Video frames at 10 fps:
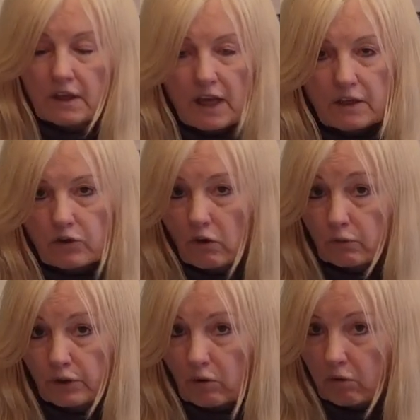and don't
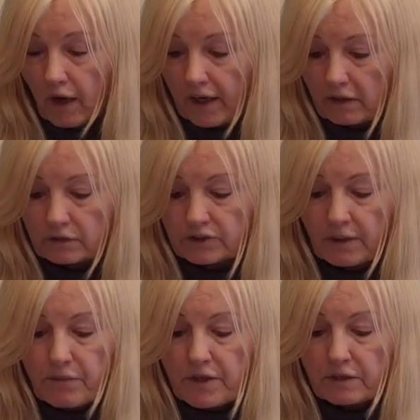require
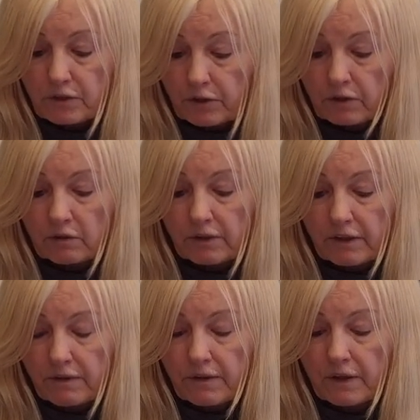something to cook
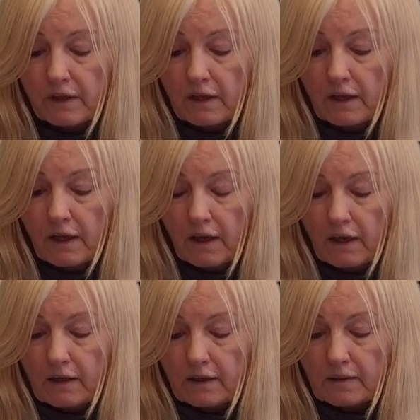with,
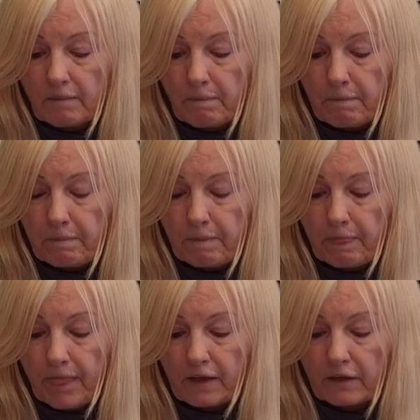
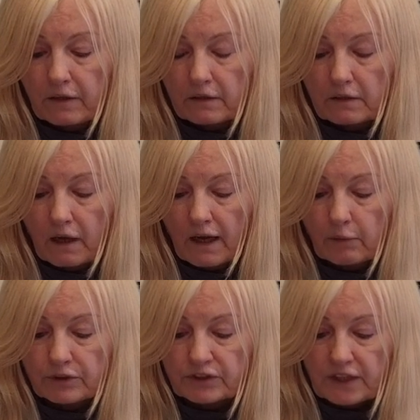I
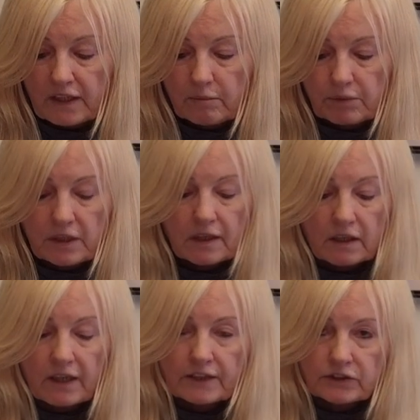would say
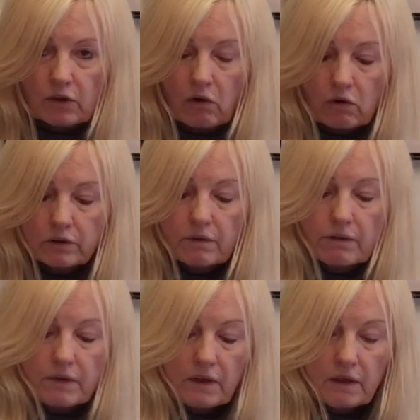BRS or
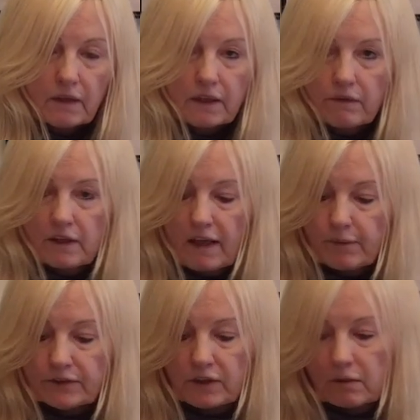the
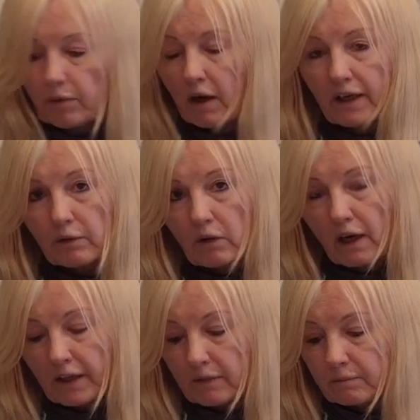MSR Pocket
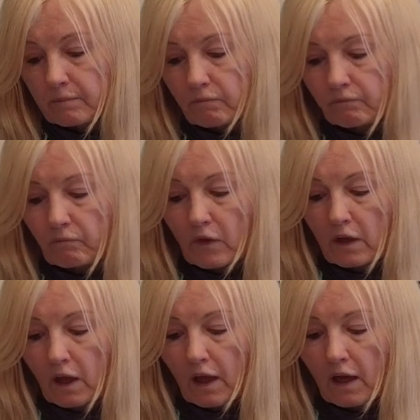Rocket,
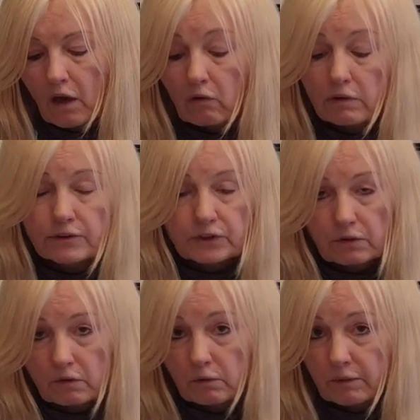or the
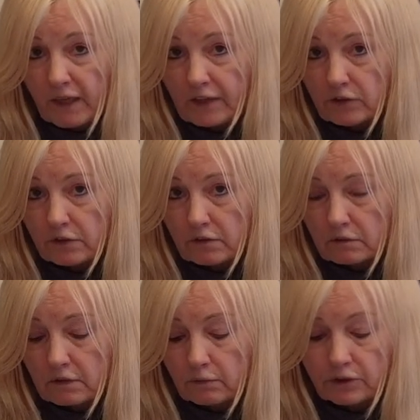Soto Windmaster,
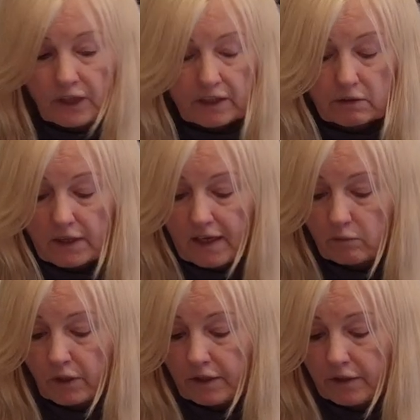which I don't have
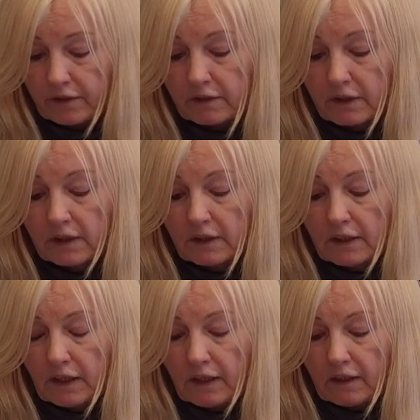one here.
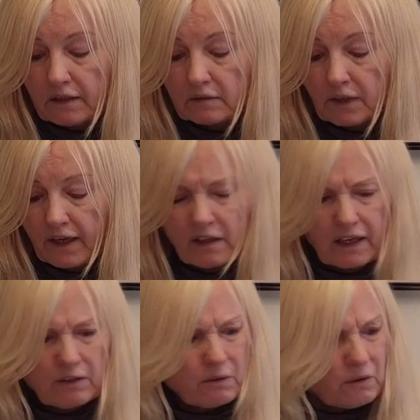
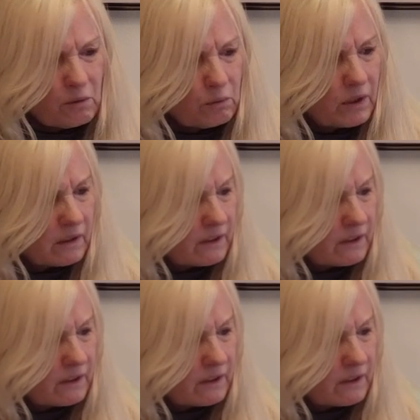I don't know where it